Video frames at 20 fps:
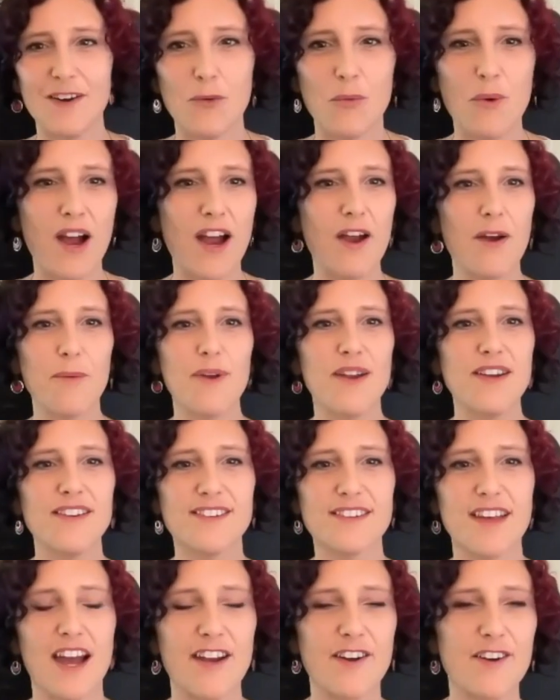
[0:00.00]
why are we
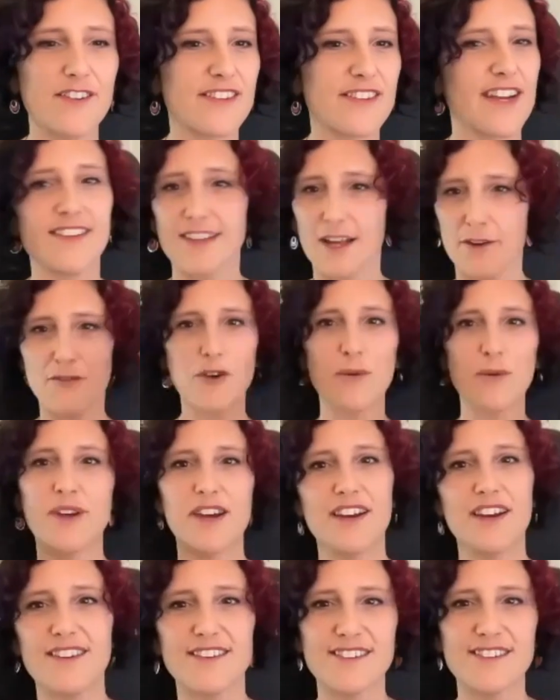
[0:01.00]
designers like is everyone
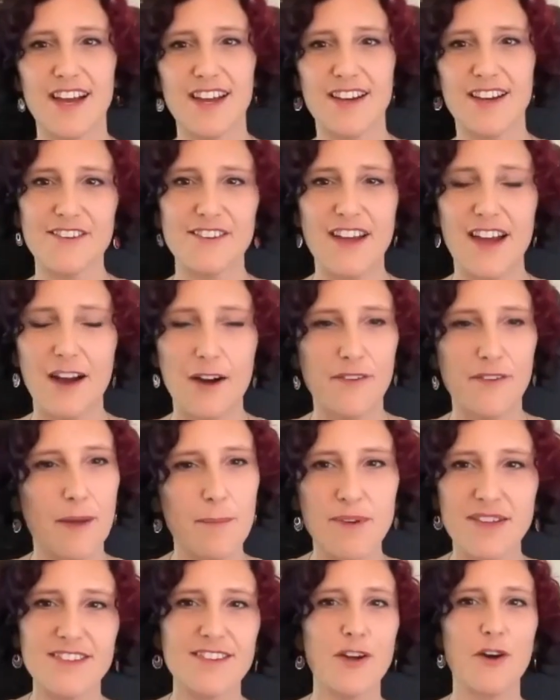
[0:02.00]
a designer now that
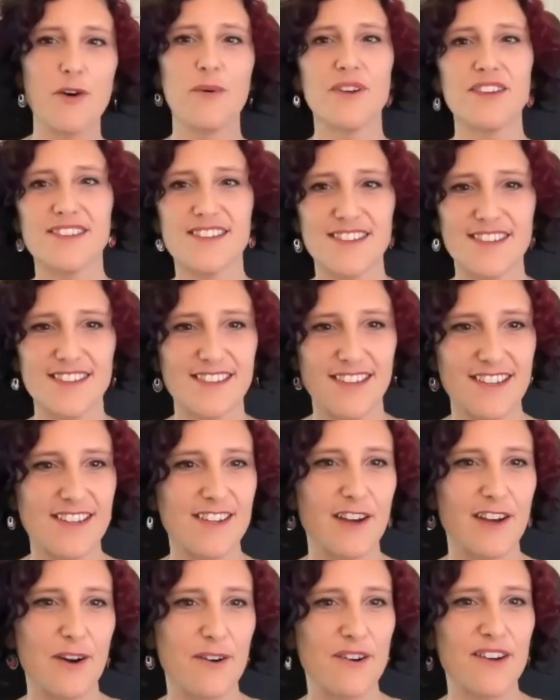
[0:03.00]
means no one's a designer you
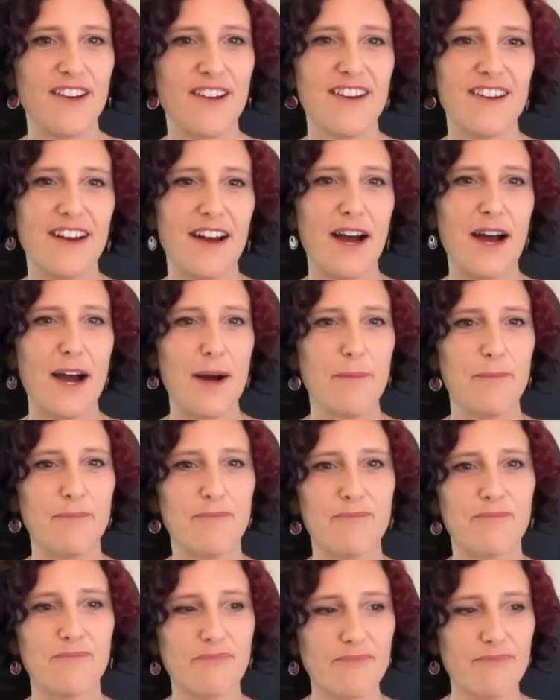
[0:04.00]
know um
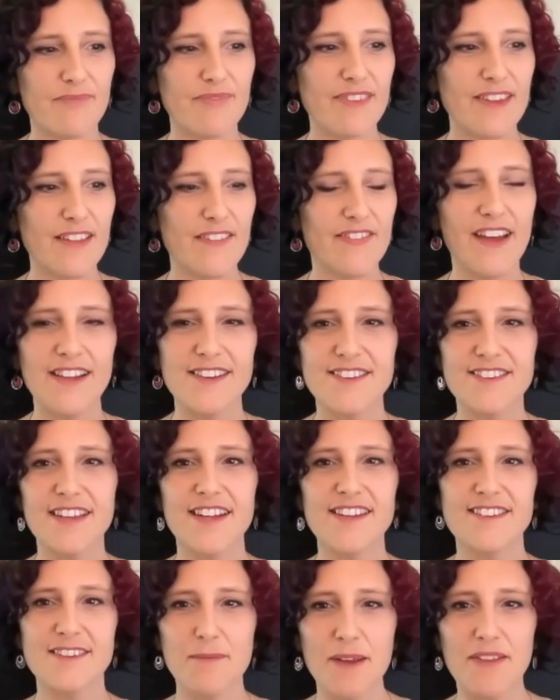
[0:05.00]
that's
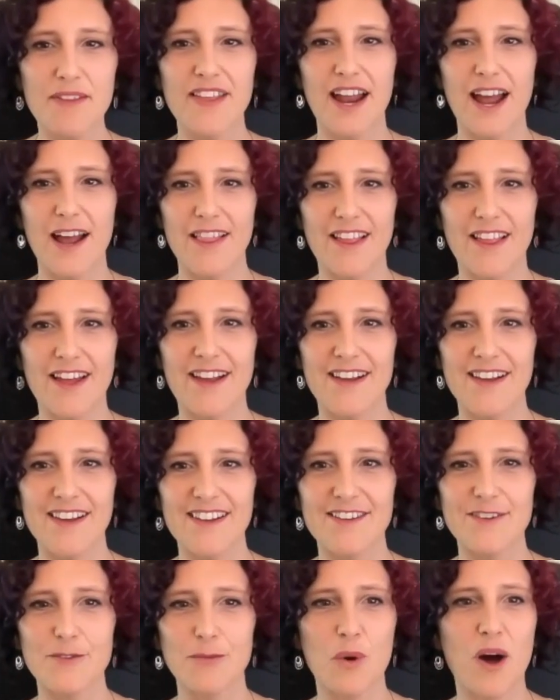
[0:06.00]
that's something that i like
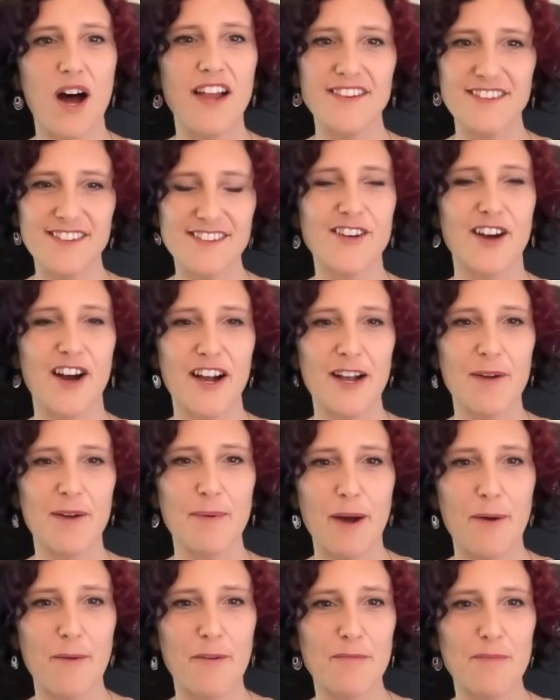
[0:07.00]
want to talk
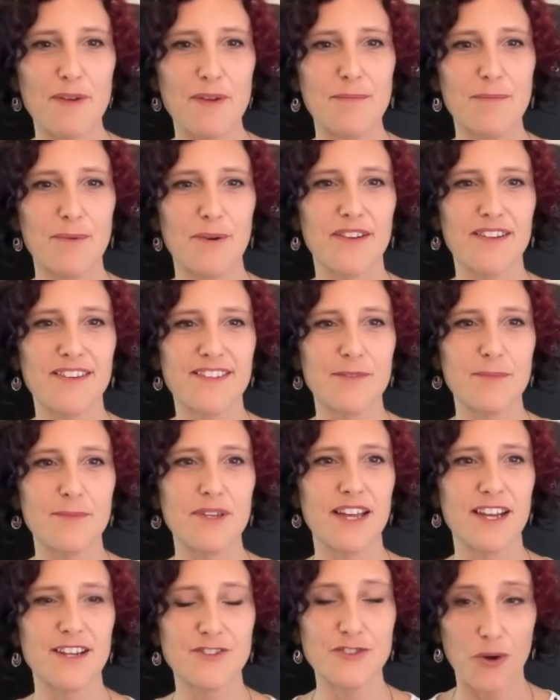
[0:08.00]
about with people is to be
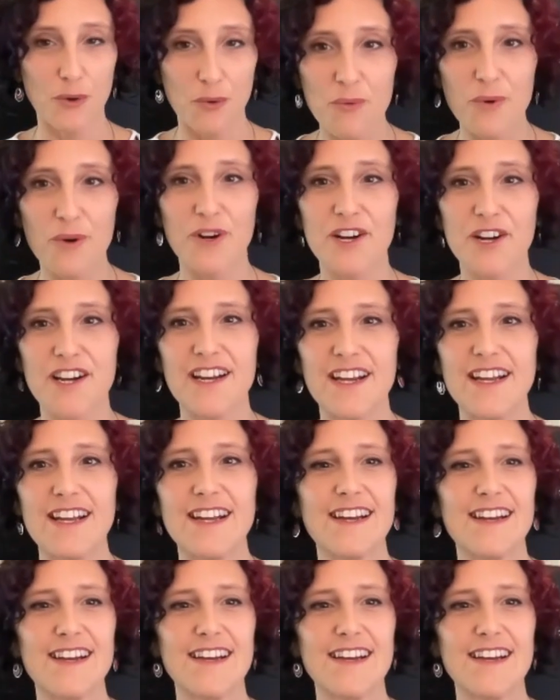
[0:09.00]
like don't worry